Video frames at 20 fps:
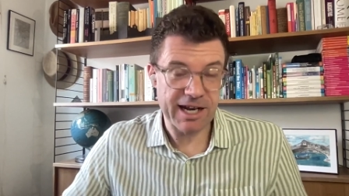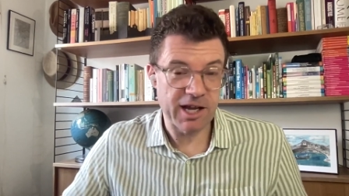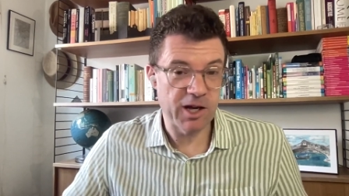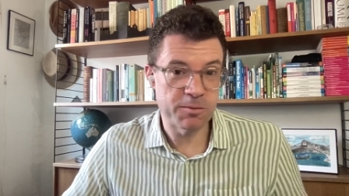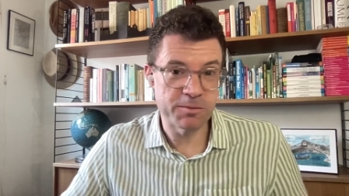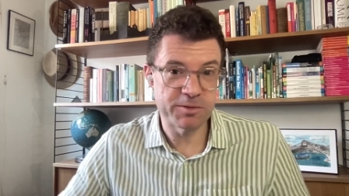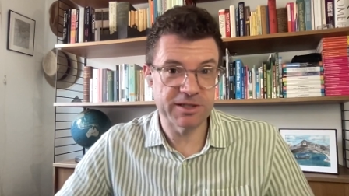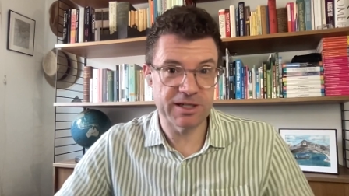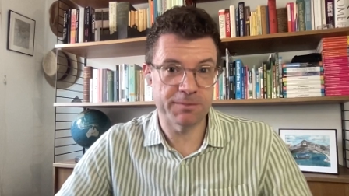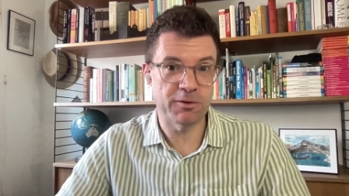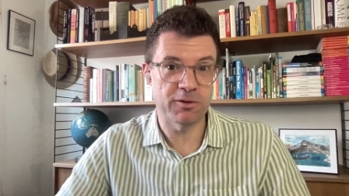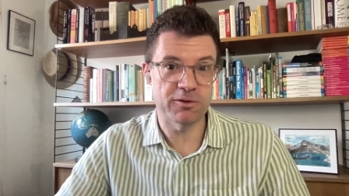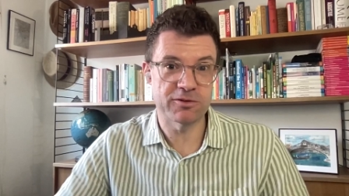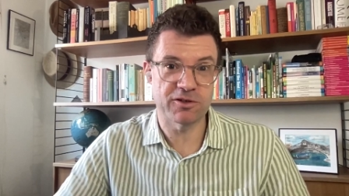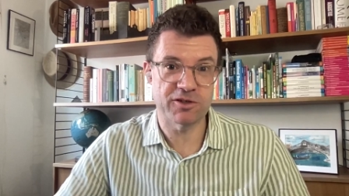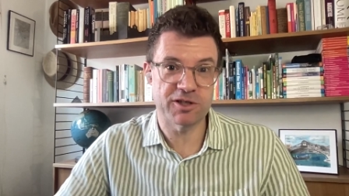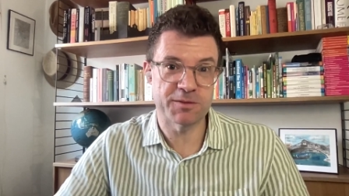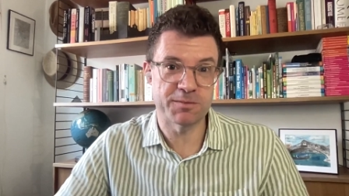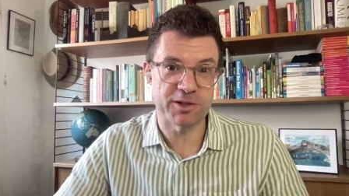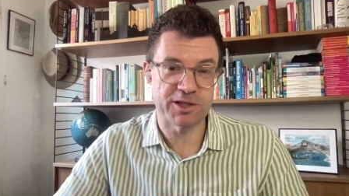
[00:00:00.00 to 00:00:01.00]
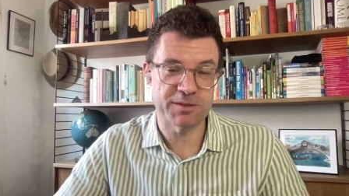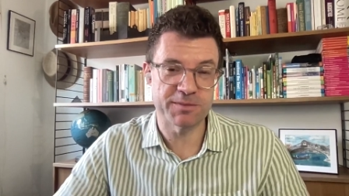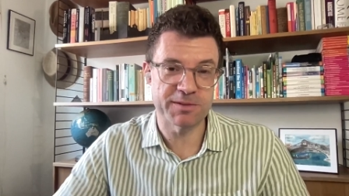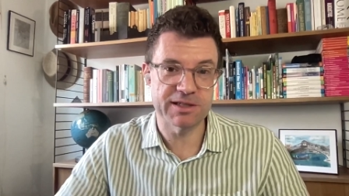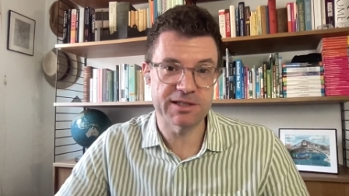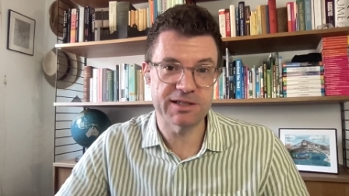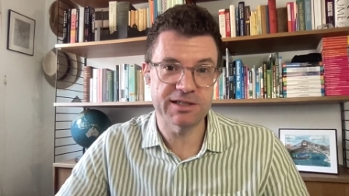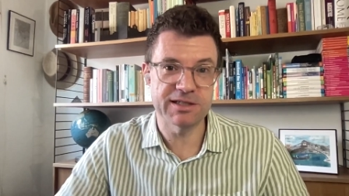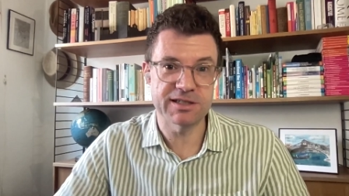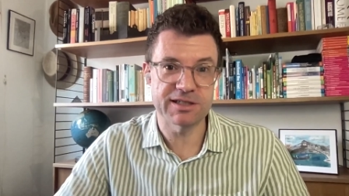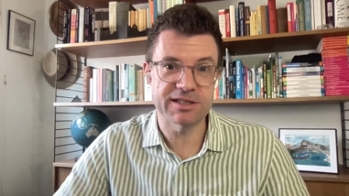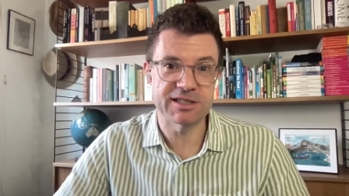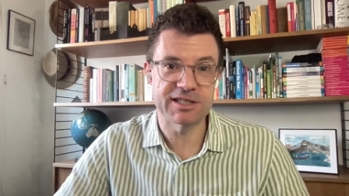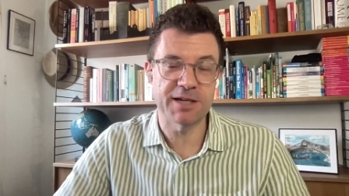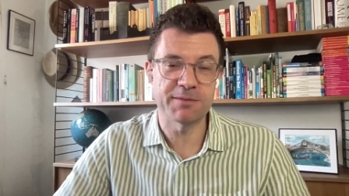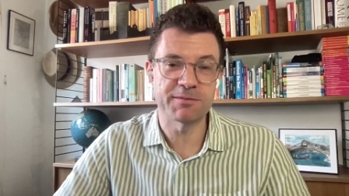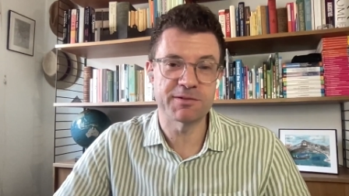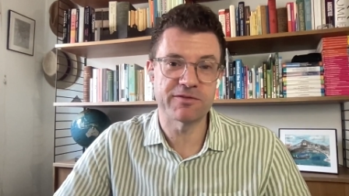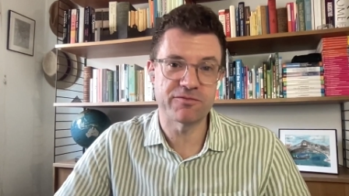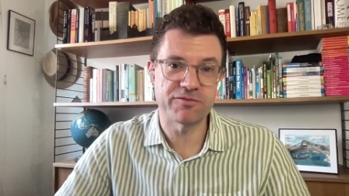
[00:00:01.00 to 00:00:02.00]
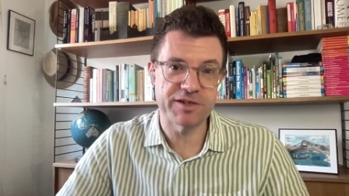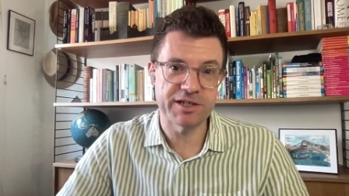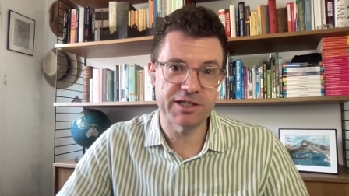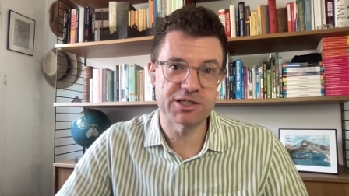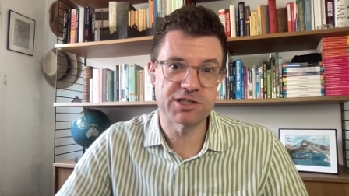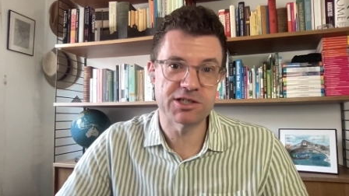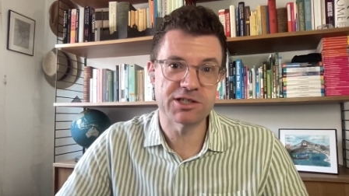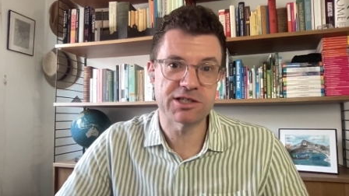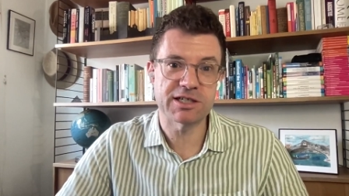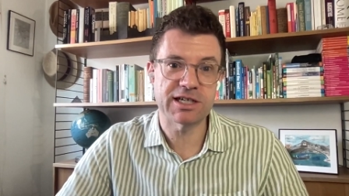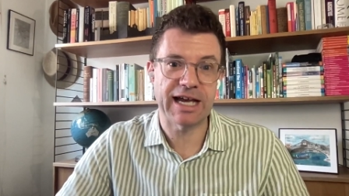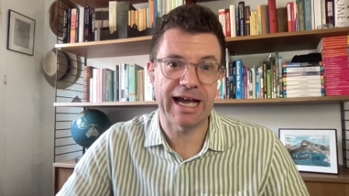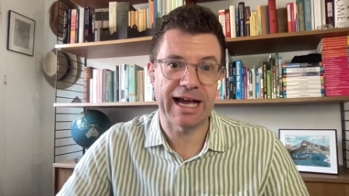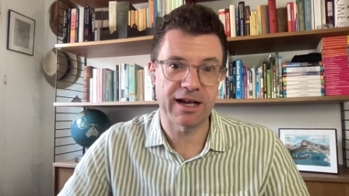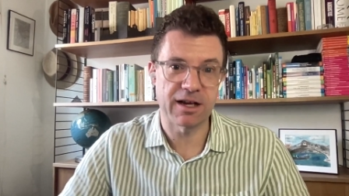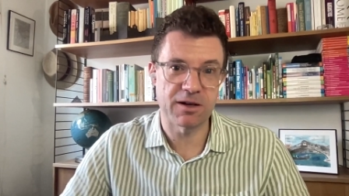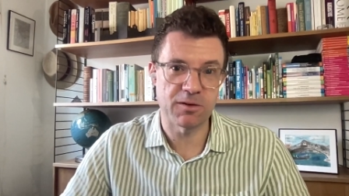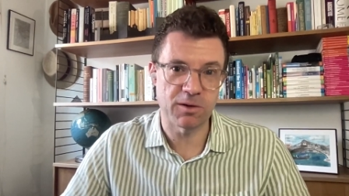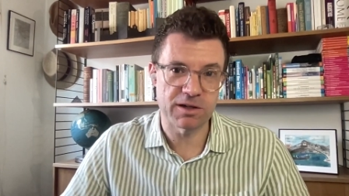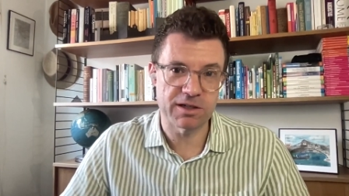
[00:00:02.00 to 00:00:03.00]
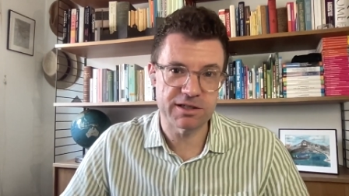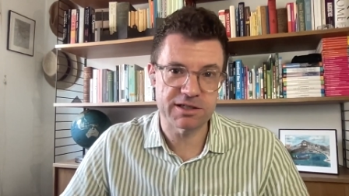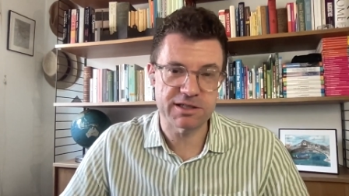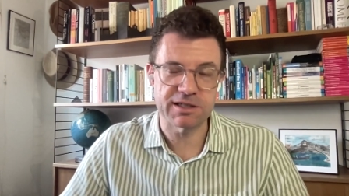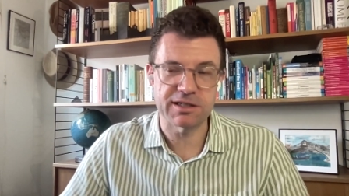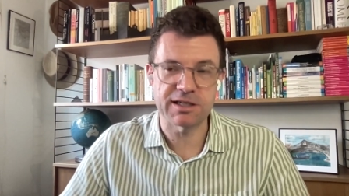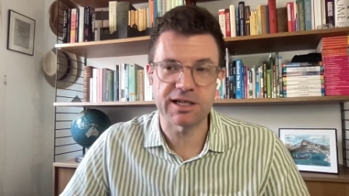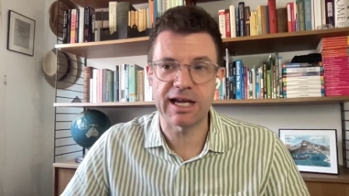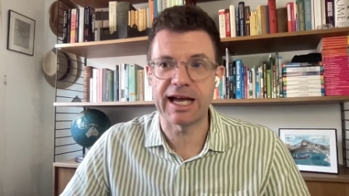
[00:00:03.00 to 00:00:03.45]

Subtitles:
opened up all sorts of possibilities in terms of reach and quality.